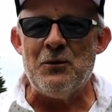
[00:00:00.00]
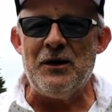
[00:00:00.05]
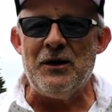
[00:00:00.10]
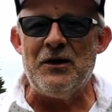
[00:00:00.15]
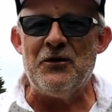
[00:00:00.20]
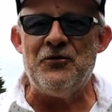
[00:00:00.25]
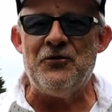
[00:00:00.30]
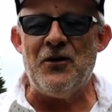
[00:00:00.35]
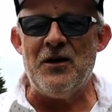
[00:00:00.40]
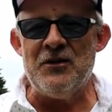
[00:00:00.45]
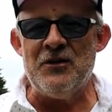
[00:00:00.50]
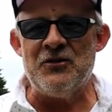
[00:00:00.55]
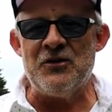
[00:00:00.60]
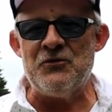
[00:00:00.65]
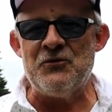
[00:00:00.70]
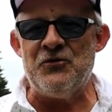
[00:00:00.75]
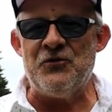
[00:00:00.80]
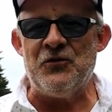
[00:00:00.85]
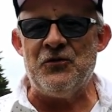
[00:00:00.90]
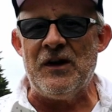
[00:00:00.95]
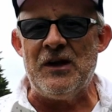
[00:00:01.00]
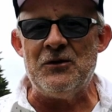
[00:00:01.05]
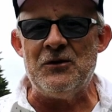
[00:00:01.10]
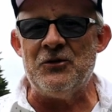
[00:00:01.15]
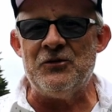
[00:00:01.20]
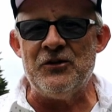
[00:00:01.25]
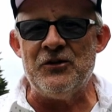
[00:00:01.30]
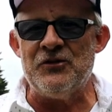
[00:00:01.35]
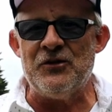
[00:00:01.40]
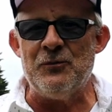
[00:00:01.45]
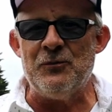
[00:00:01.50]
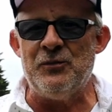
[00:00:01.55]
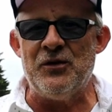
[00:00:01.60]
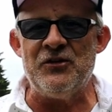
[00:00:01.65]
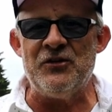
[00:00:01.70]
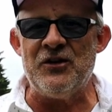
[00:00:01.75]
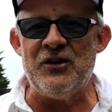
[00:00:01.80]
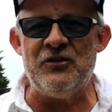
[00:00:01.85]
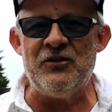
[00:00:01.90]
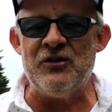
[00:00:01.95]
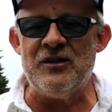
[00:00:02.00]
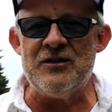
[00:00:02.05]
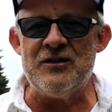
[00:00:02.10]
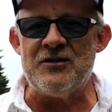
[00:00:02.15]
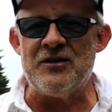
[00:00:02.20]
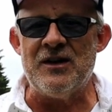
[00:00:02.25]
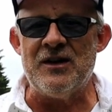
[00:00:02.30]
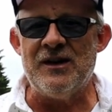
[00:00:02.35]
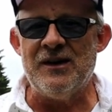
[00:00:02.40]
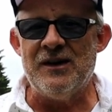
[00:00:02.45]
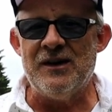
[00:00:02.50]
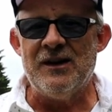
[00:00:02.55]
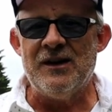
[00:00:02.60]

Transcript: We're going to find some feels and some positions